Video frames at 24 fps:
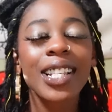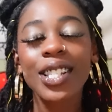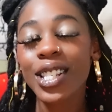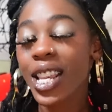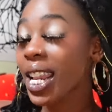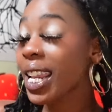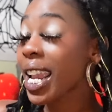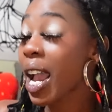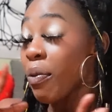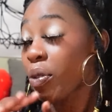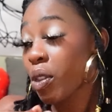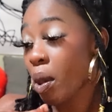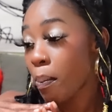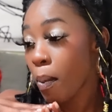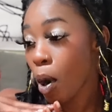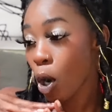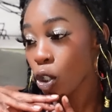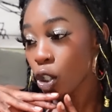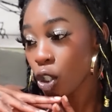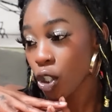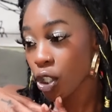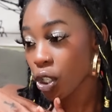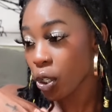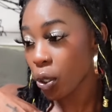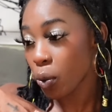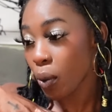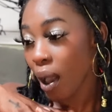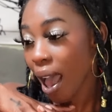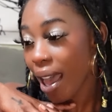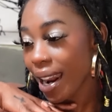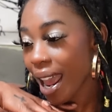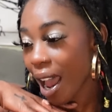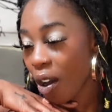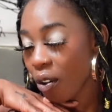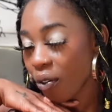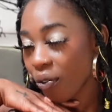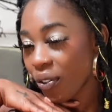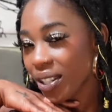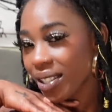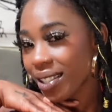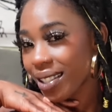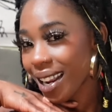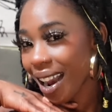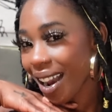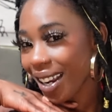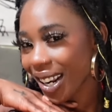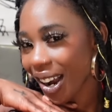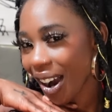And check out the merch too at outfits
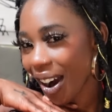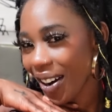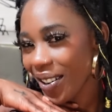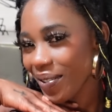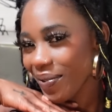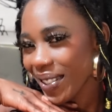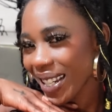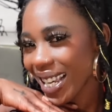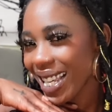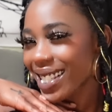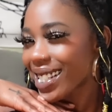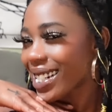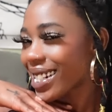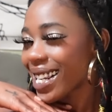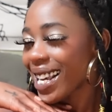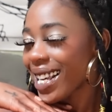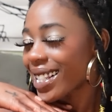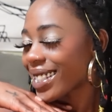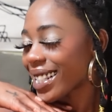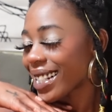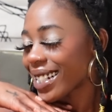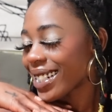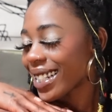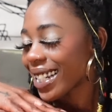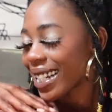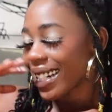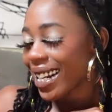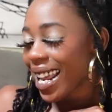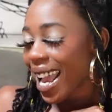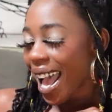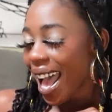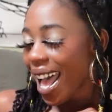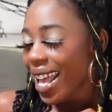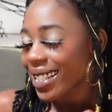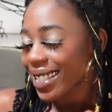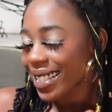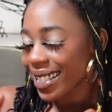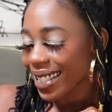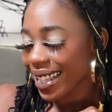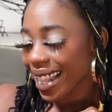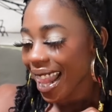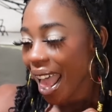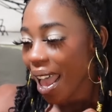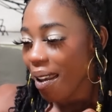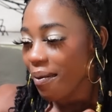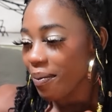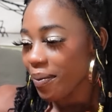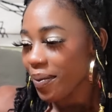dot art because it does indeed
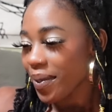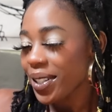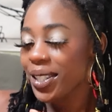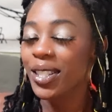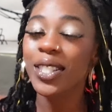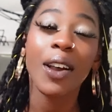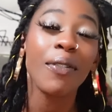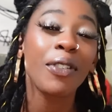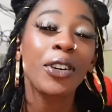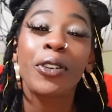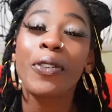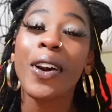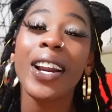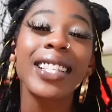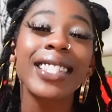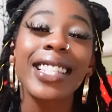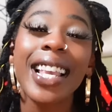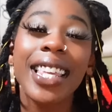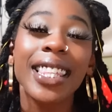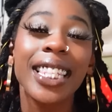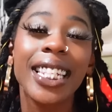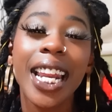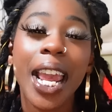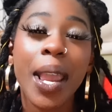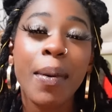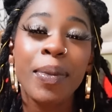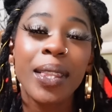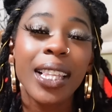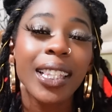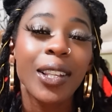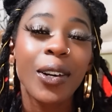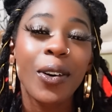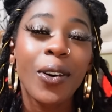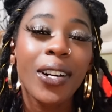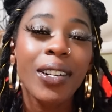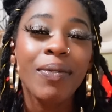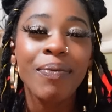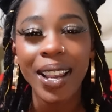slap. So have a great day in the name of the Lord.